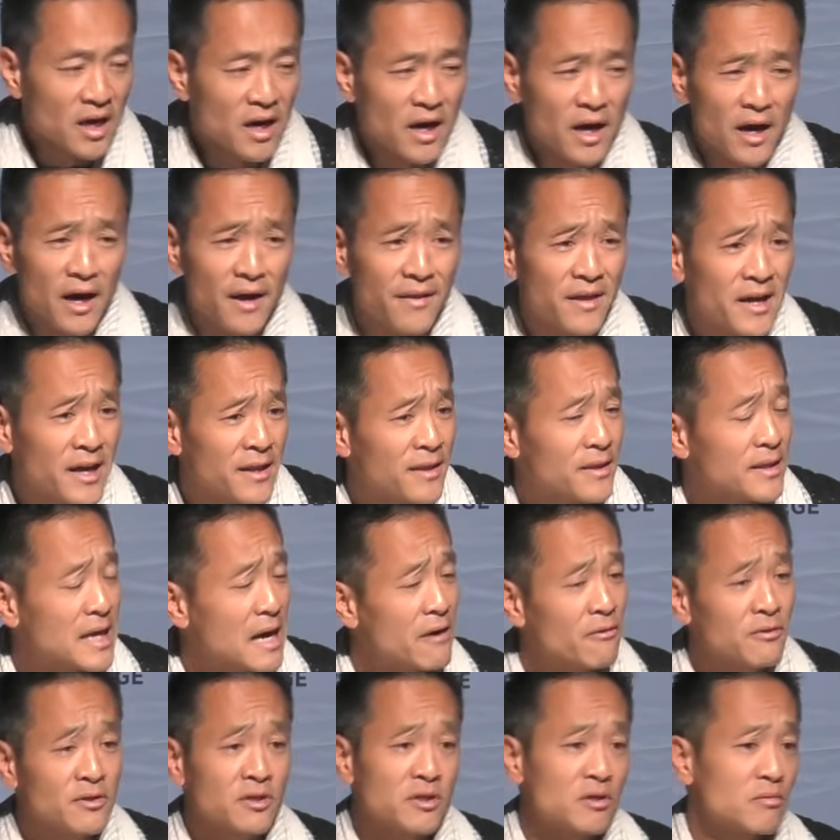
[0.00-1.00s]
And then that
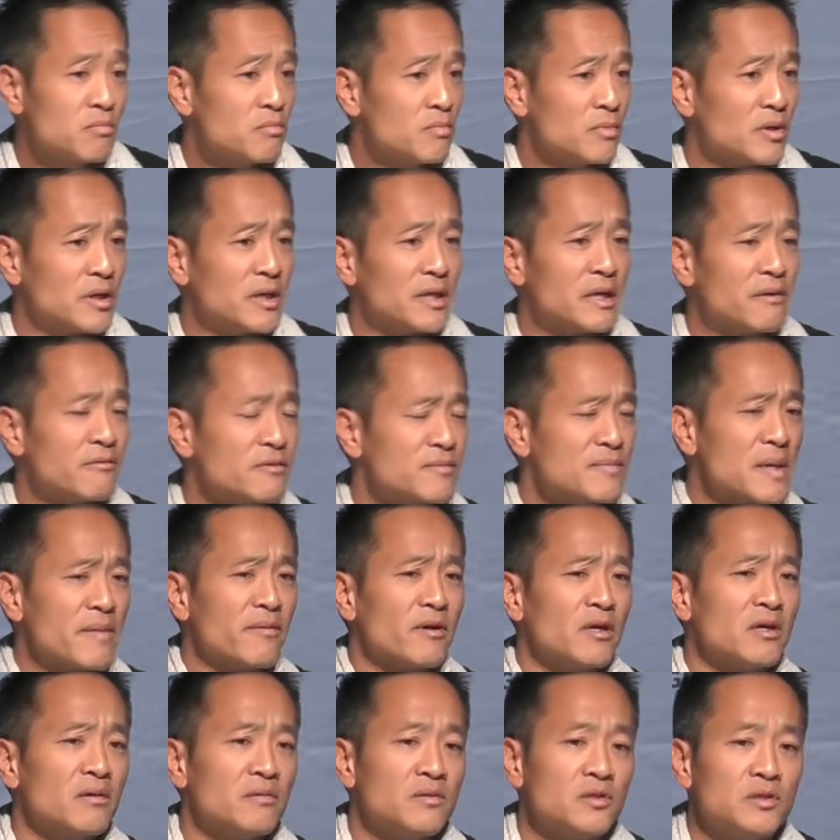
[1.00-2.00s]
was, what, that was
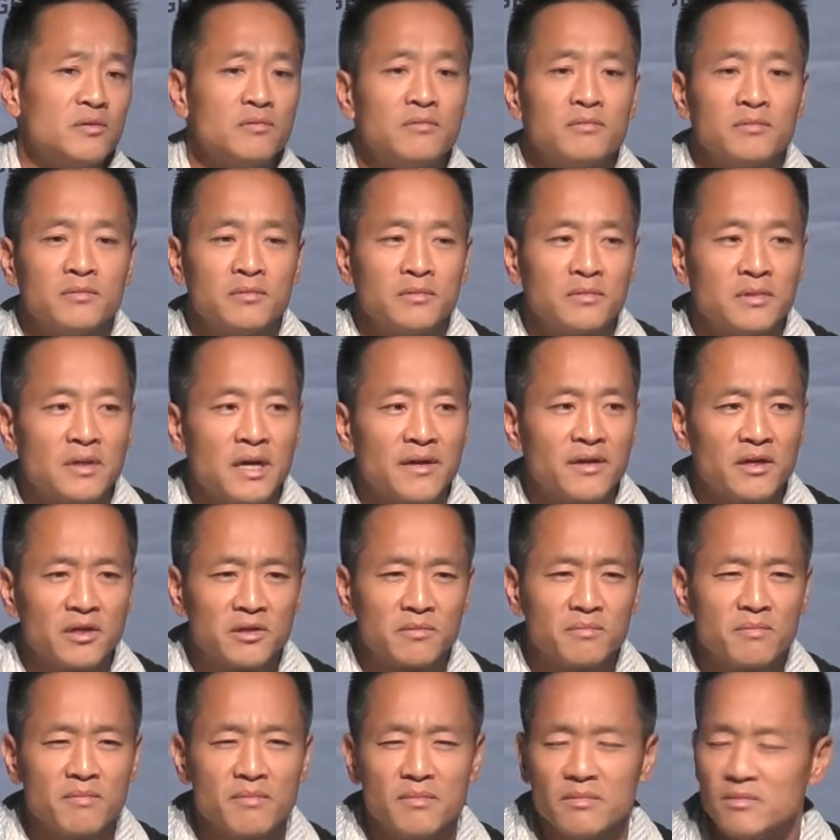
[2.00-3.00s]
maybe, I think,
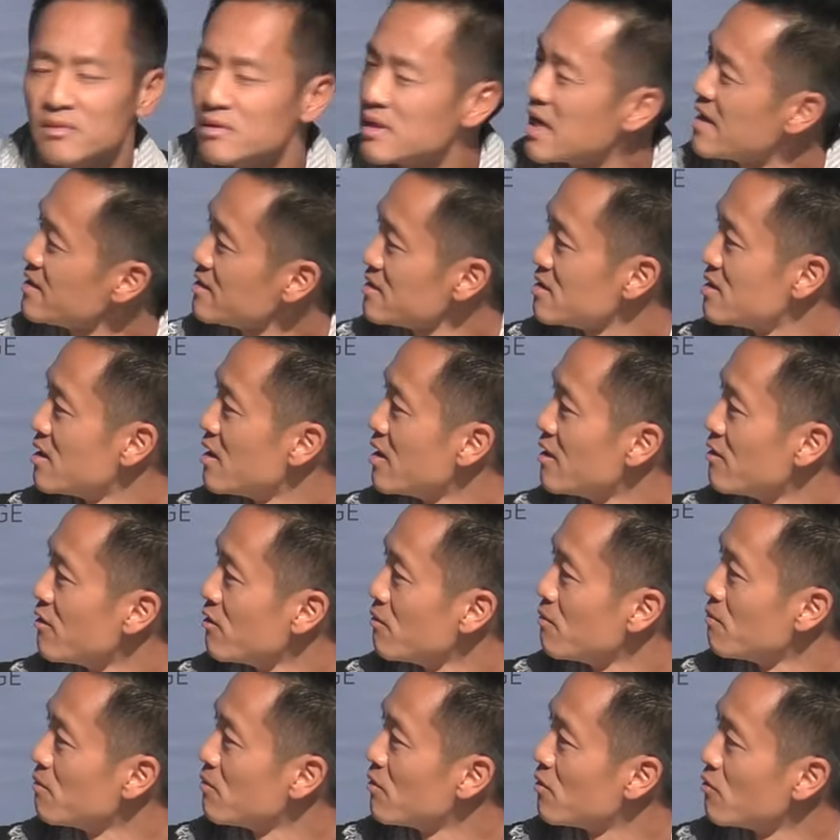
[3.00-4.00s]
less
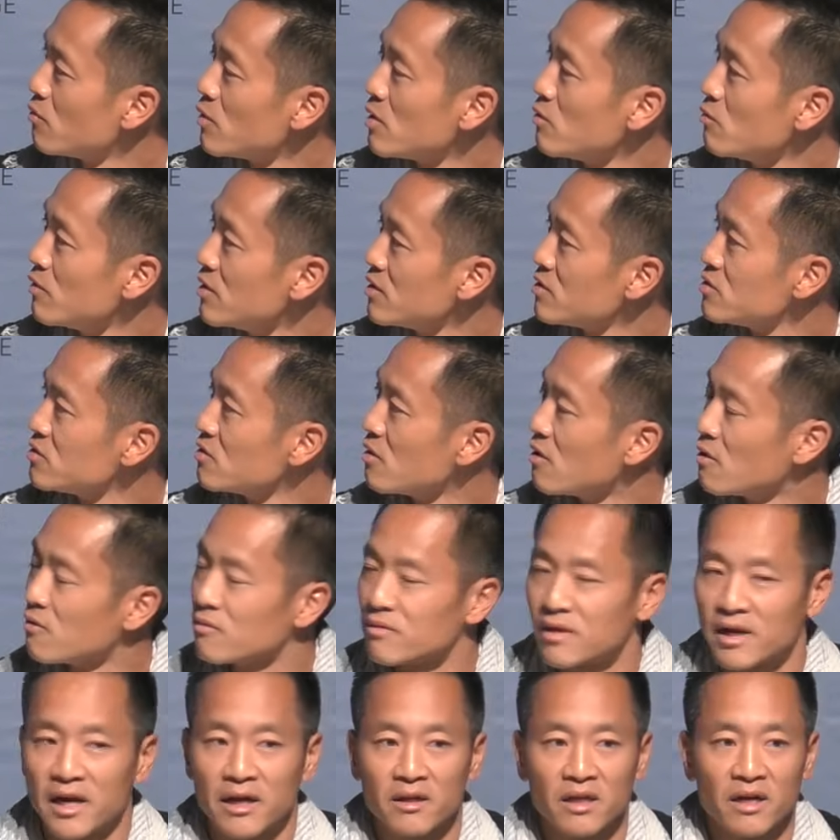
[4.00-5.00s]
than three weeks ago
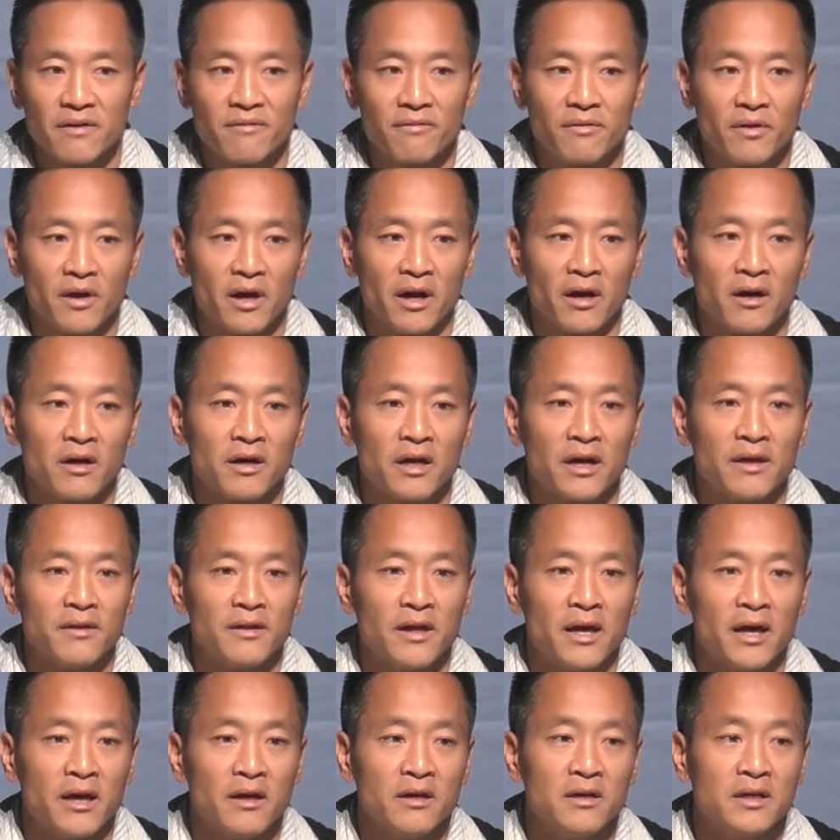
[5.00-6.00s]
that I left there. And
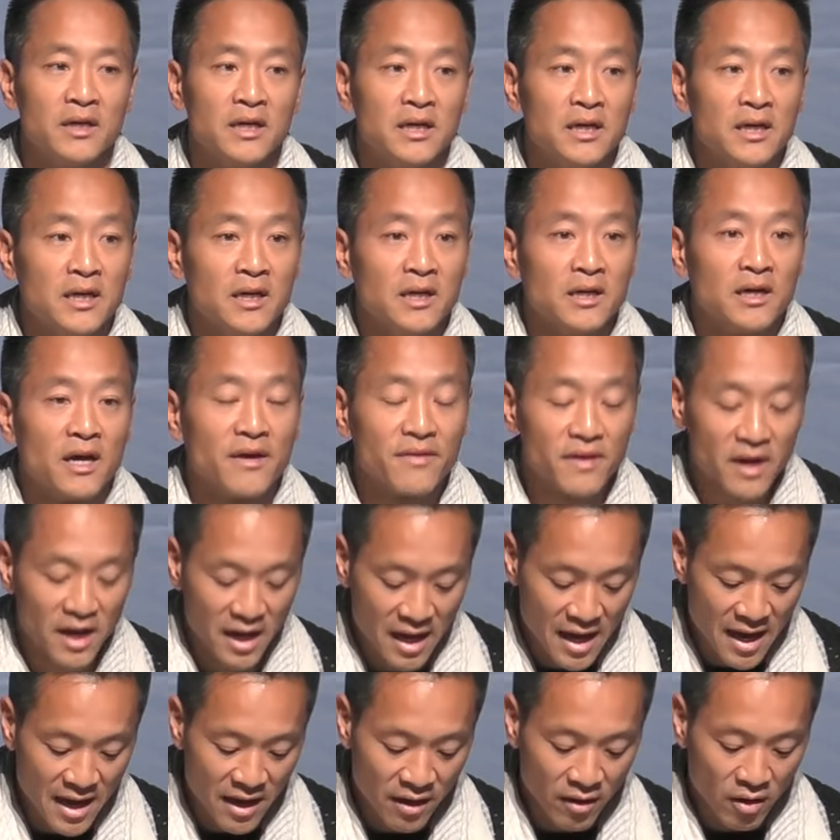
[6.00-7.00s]
then, and then I
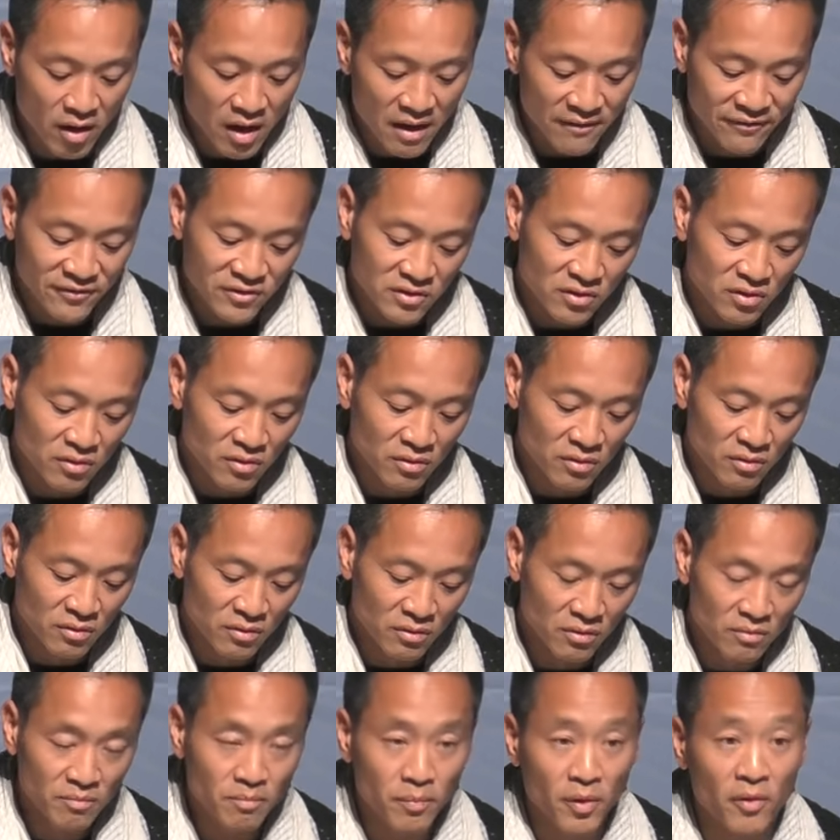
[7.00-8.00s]
headed off
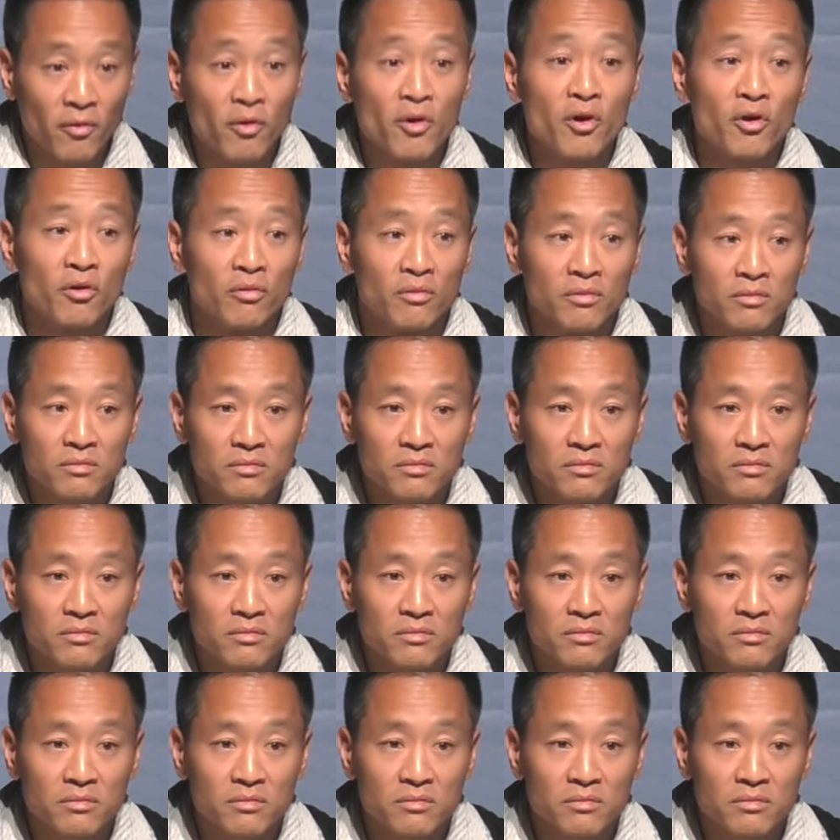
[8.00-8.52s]
to Peru.